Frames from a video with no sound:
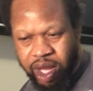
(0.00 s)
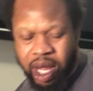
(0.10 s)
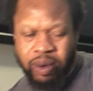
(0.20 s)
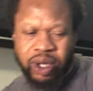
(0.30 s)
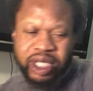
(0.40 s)
I
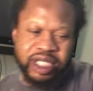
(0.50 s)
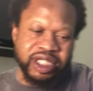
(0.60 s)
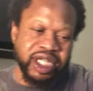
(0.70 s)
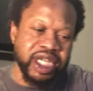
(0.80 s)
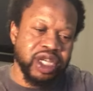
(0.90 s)
want to
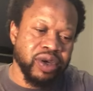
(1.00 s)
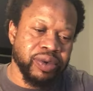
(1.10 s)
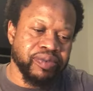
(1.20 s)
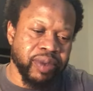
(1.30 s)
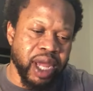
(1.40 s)
continue
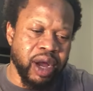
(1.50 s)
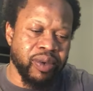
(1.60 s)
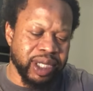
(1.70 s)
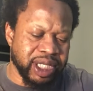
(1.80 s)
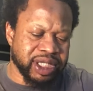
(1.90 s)

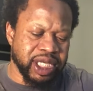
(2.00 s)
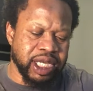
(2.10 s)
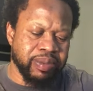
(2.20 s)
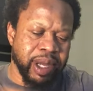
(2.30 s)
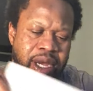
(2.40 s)
with this
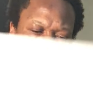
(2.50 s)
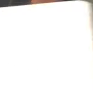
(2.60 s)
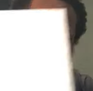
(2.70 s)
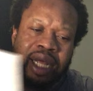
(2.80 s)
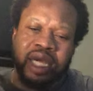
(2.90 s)
email. I've
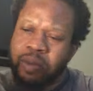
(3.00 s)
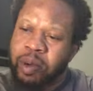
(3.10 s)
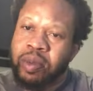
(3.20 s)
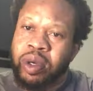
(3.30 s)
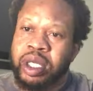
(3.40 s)
got a
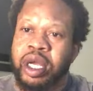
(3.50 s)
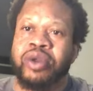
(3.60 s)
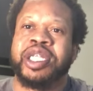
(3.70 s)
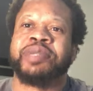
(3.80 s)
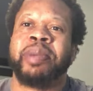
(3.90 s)
couple more to go.
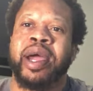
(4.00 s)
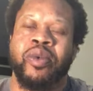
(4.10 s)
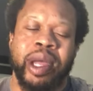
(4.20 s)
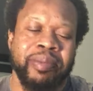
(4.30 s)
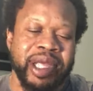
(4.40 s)
Just bear
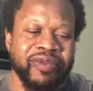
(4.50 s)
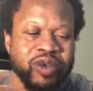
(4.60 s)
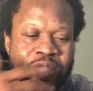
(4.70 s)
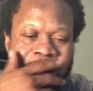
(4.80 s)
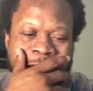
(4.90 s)
with me if
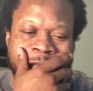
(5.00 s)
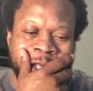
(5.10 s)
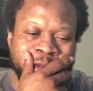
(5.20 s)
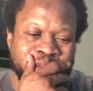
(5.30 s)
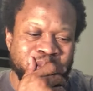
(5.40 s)
you can.
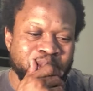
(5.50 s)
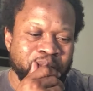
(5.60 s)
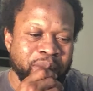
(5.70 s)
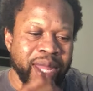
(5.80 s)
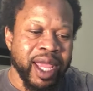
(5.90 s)

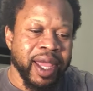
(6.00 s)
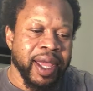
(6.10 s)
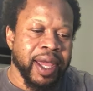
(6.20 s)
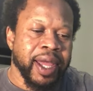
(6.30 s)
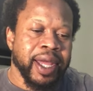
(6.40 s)

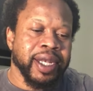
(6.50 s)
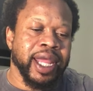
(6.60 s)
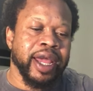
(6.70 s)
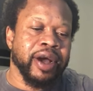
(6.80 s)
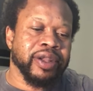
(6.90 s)

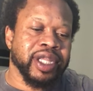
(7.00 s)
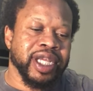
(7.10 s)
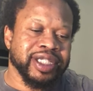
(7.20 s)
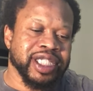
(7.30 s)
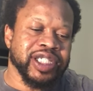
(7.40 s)
Now,
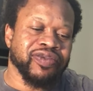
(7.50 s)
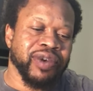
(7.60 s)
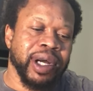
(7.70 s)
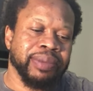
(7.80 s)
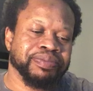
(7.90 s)
this is
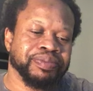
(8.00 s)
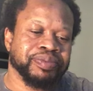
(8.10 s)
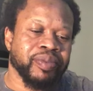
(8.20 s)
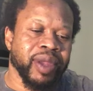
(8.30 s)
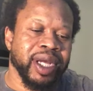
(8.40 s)
from
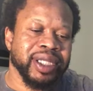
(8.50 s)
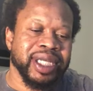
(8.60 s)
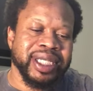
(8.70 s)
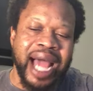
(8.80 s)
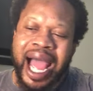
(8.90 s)
the
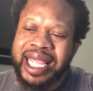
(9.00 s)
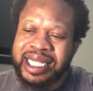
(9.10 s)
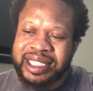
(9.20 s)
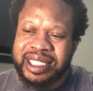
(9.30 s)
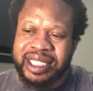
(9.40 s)

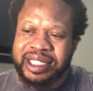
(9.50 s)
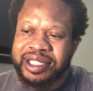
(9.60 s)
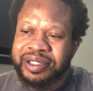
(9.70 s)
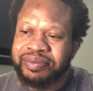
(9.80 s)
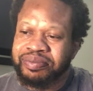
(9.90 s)
diocese